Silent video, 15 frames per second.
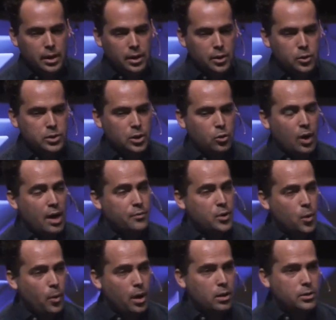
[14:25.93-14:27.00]
Using
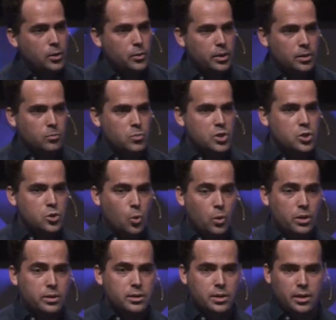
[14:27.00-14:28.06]
GraphQL, you can
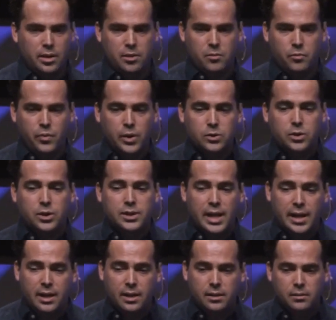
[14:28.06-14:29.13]
sort and filter
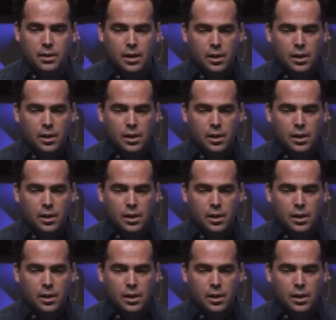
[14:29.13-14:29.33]
data,